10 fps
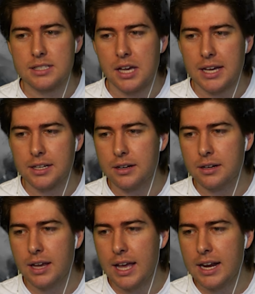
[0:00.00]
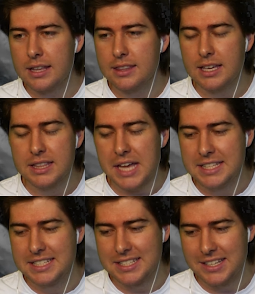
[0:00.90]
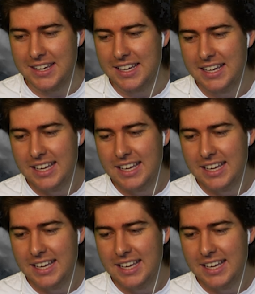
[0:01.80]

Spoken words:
psycho, and I think that's why